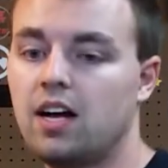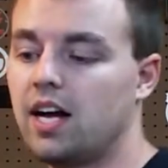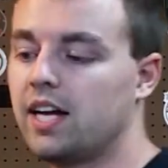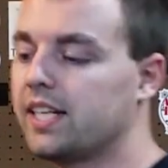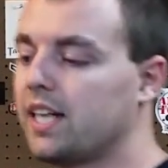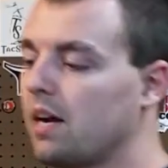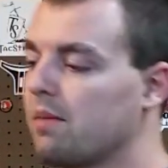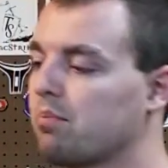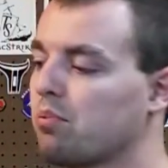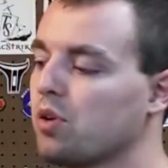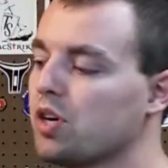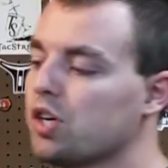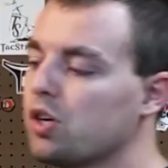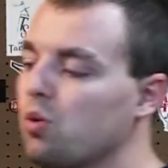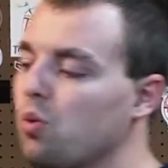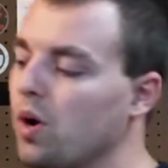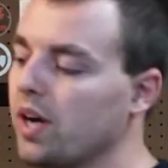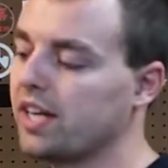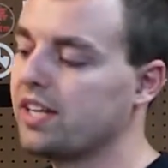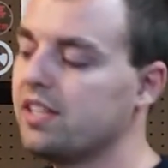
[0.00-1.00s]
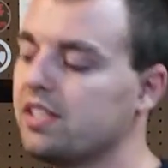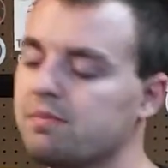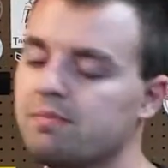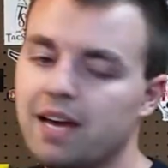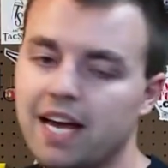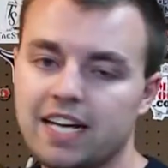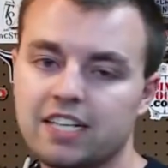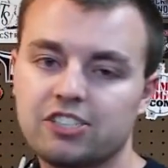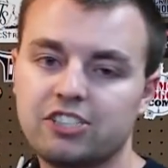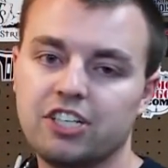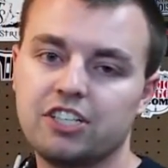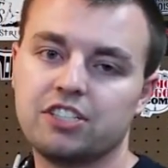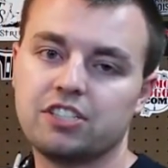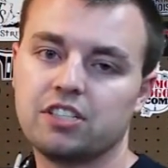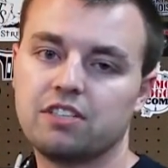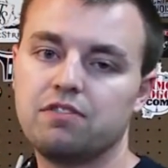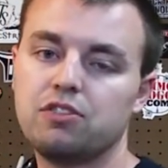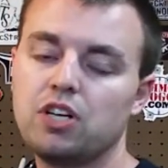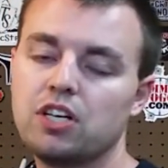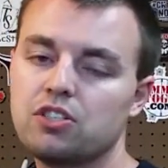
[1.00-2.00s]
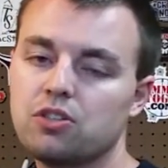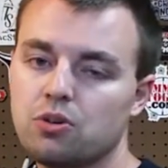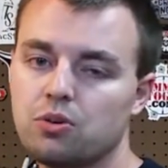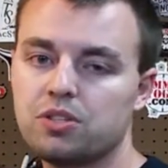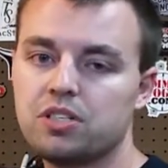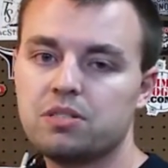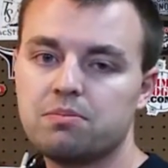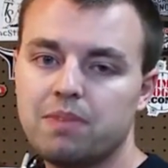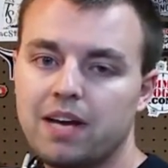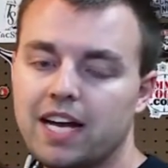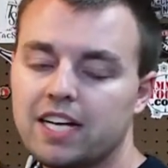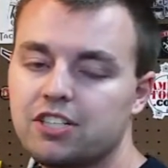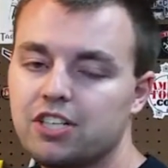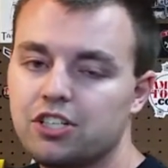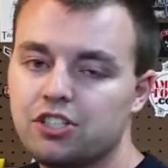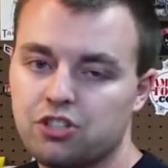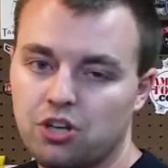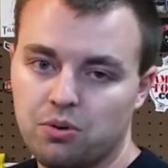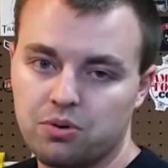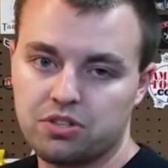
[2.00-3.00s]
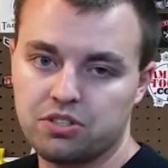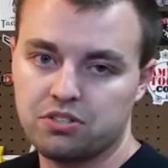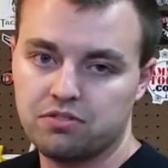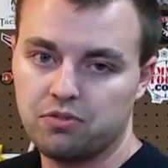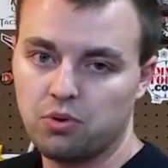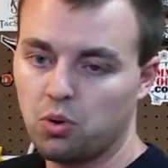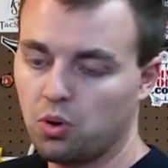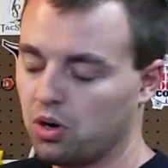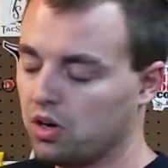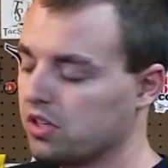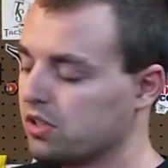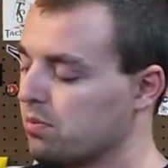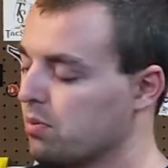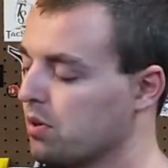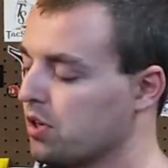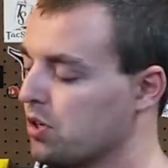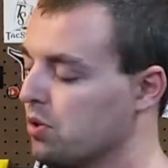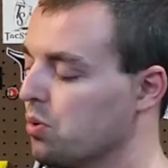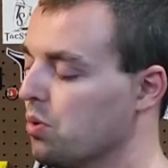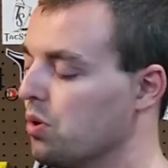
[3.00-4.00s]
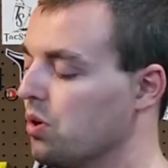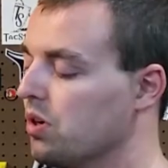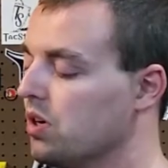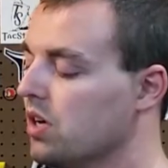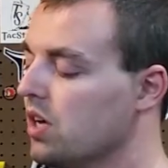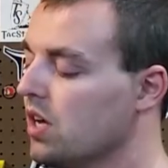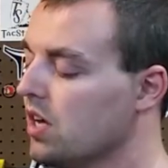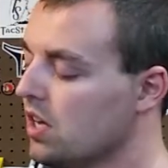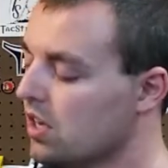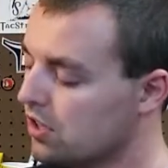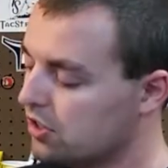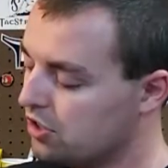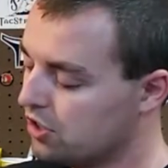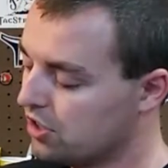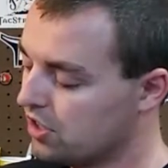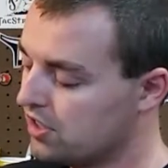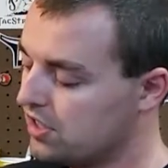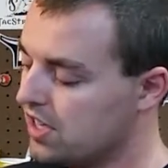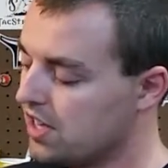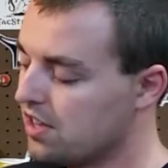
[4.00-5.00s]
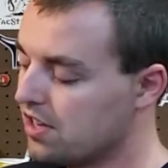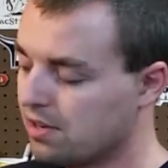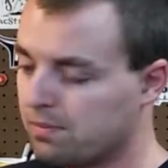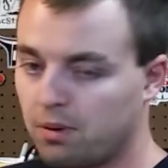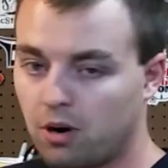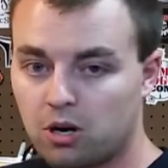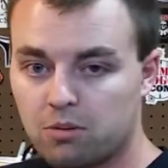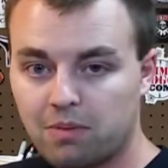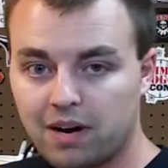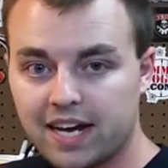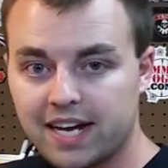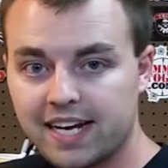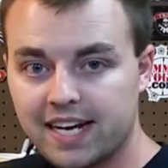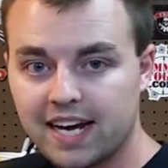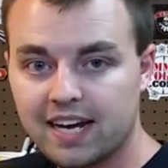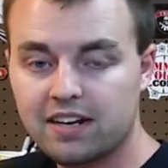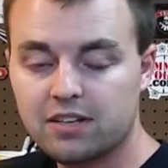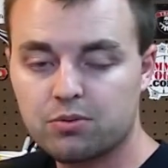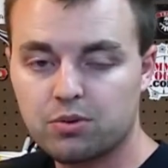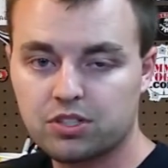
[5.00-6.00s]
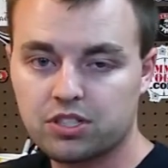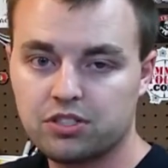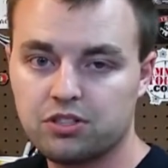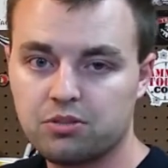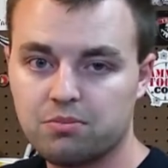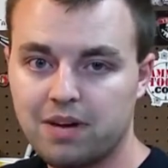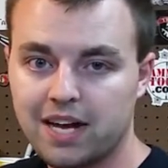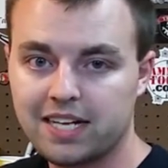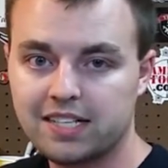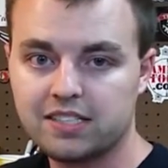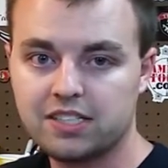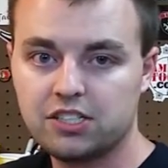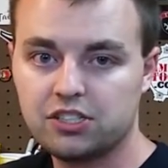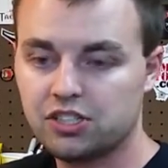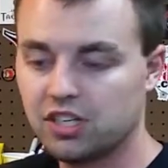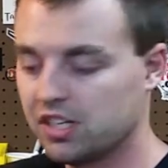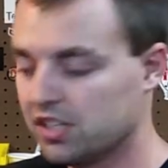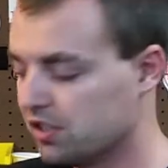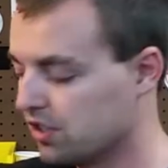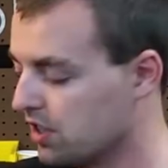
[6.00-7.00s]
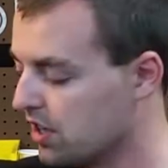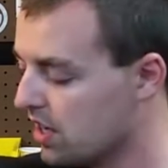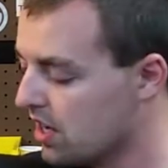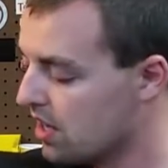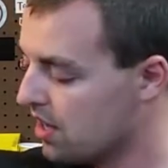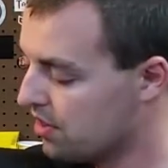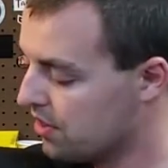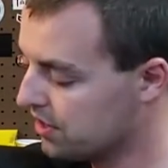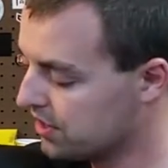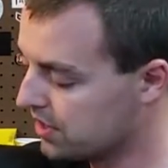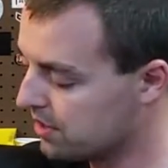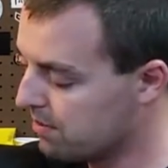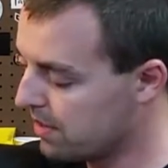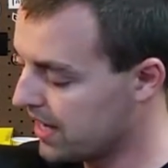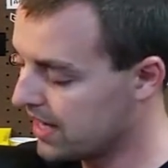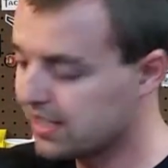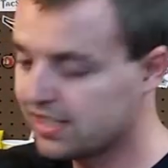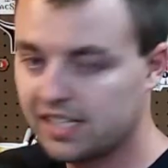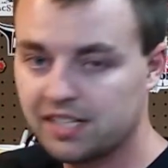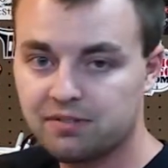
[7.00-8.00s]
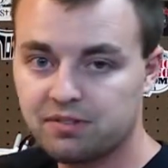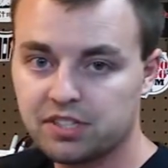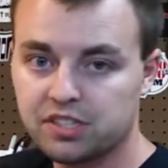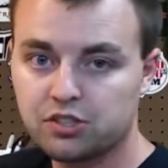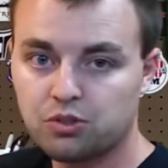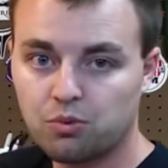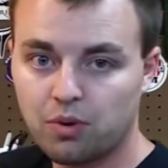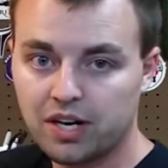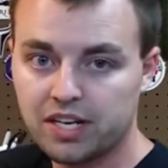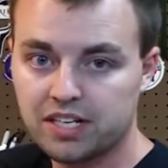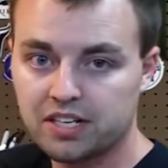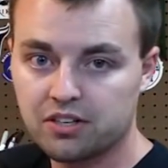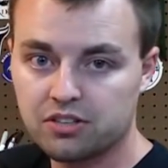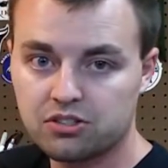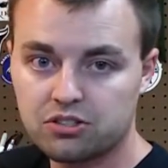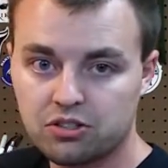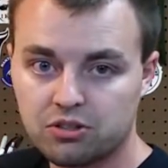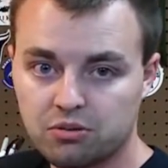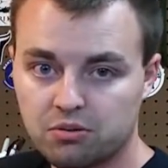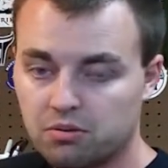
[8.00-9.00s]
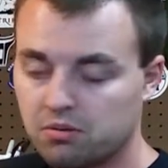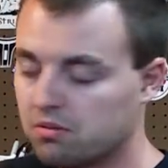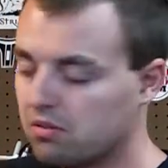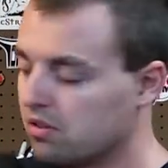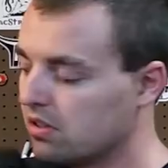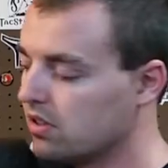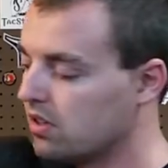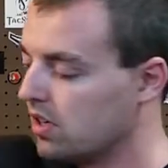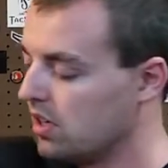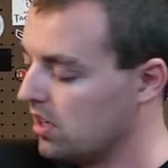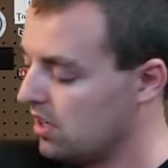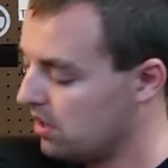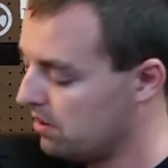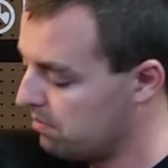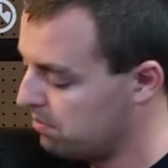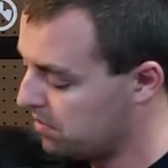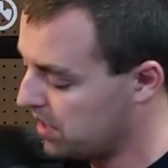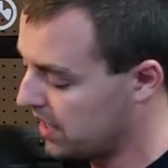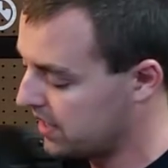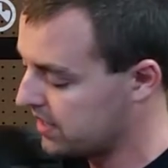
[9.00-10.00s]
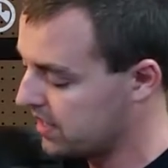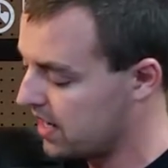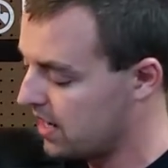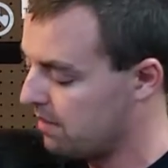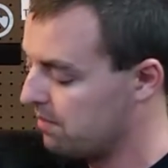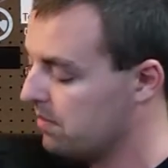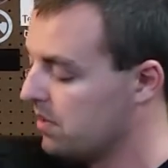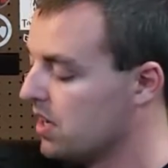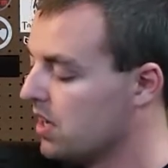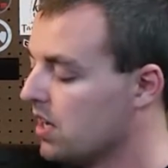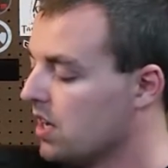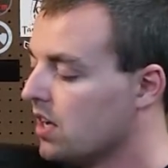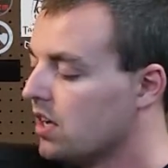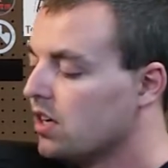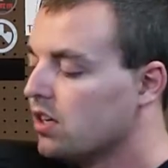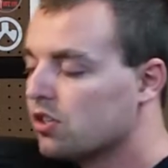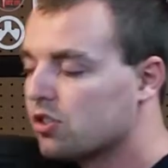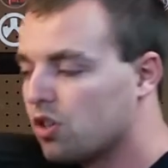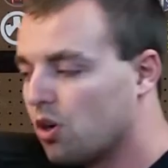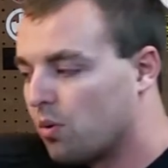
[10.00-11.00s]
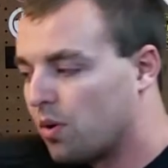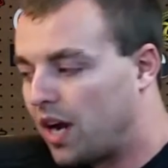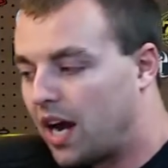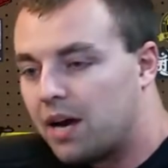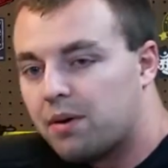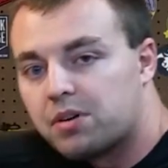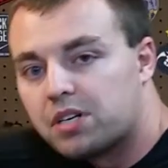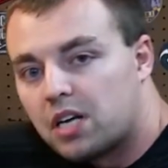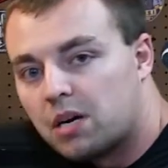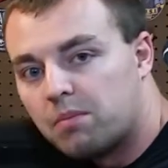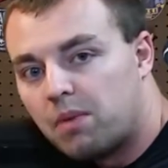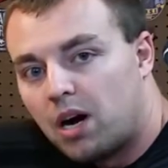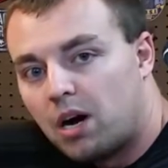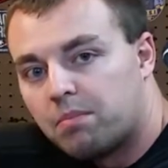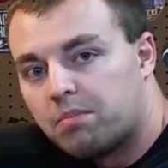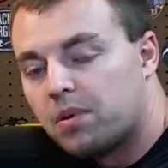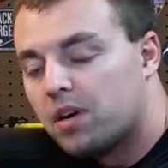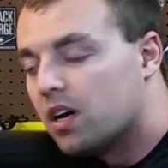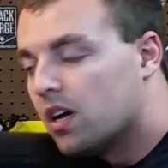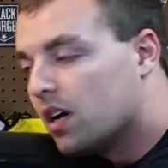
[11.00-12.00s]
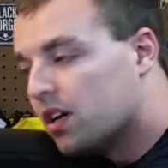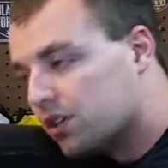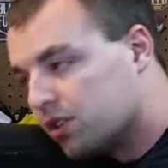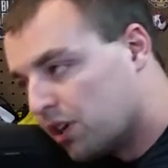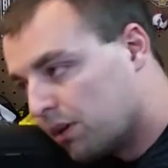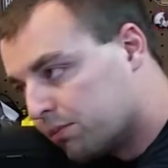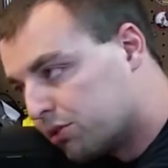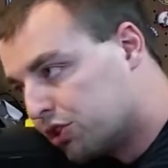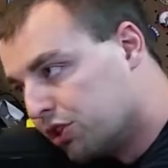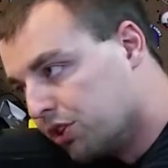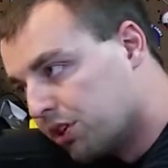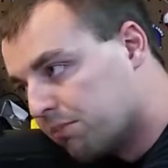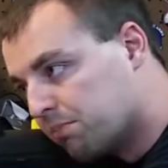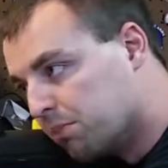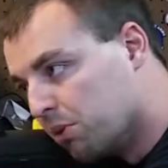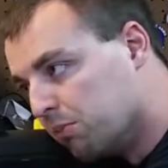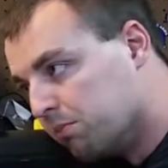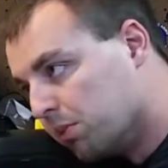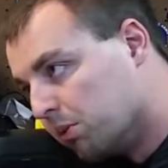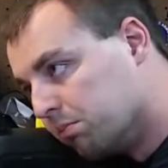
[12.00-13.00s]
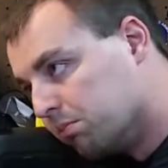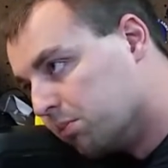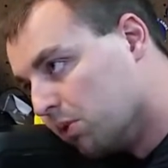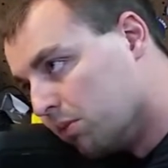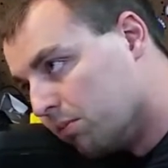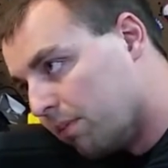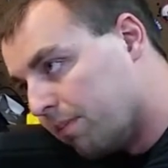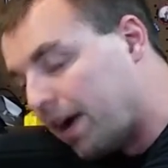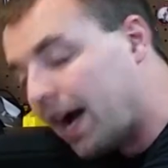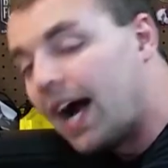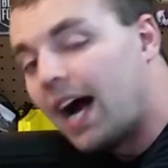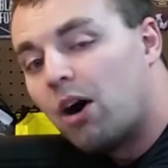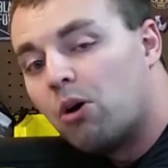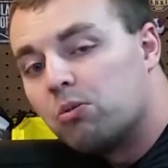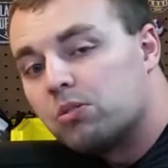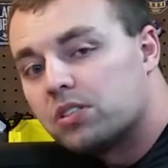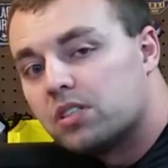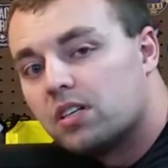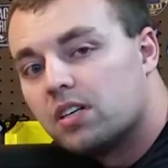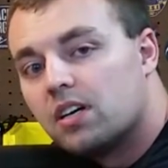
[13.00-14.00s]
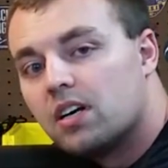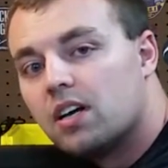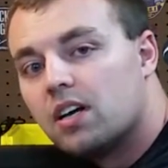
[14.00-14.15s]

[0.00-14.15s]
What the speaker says: I got pretty quick at these mag changes. If you guys don't know what these mag changes are with the Tavor, it's pretty cool. So you're going to see this part of my hand is what's going to do the magazine change. This is the magazine release right here. It's a little black knob. So when I would come up, I'm shooting, boom, boom, boom, I'm out.